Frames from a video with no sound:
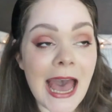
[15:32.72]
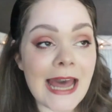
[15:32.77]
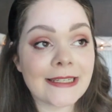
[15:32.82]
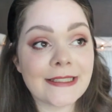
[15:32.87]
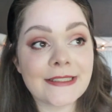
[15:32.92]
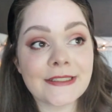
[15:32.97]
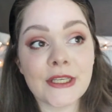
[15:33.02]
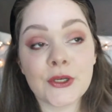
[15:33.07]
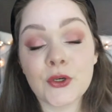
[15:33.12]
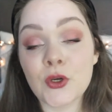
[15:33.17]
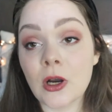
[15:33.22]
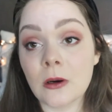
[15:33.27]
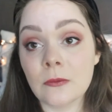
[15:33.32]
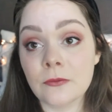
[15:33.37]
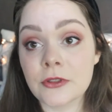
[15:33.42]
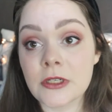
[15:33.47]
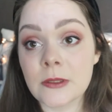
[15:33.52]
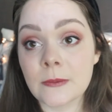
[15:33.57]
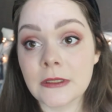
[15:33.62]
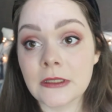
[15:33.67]
And it's so
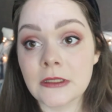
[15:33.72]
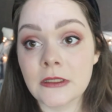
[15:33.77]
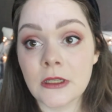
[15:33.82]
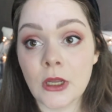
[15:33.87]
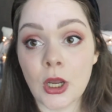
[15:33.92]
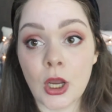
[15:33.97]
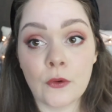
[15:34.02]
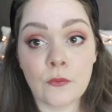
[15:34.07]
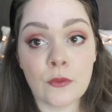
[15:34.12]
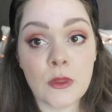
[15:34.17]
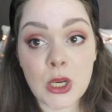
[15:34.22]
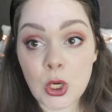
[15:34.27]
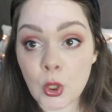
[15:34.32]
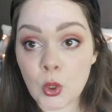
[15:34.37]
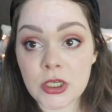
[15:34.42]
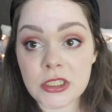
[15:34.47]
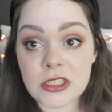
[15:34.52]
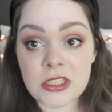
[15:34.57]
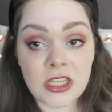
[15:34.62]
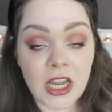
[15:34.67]
comfortable over the
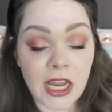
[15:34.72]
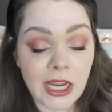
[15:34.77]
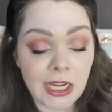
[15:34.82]
longest